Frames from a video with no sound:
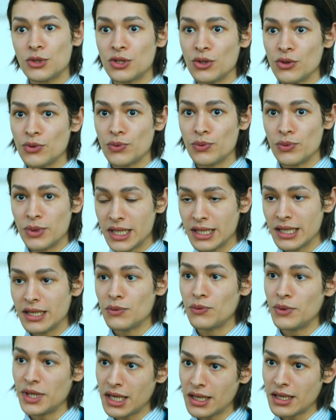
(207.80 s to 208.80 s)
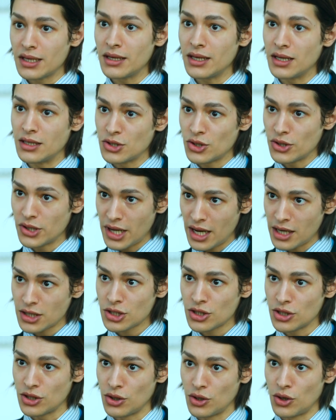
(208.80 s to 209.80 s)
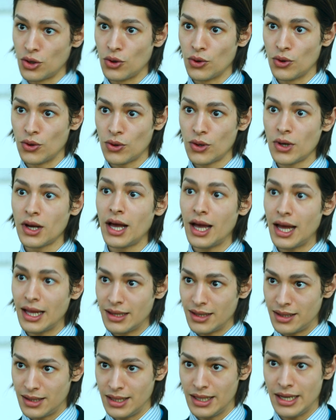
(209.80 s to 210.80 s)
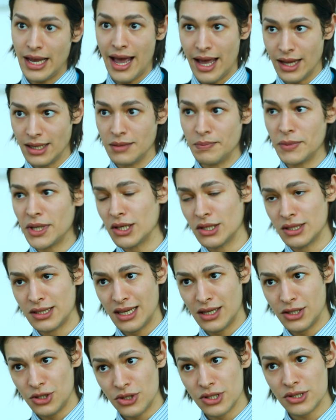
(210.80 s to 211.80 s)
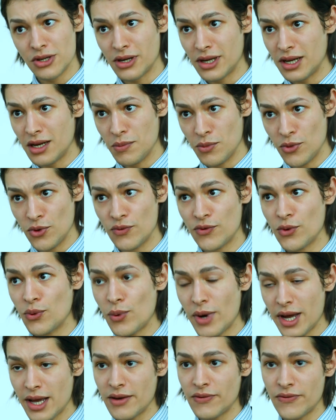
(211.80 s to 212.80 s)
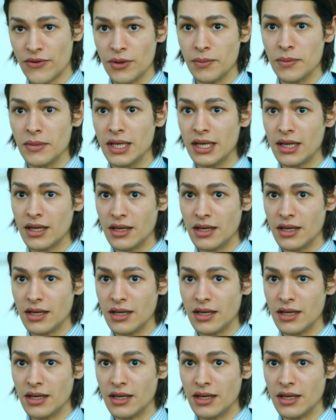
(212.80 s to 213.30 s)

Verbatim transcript: to really weaken international law at the end because countries are going to move away from the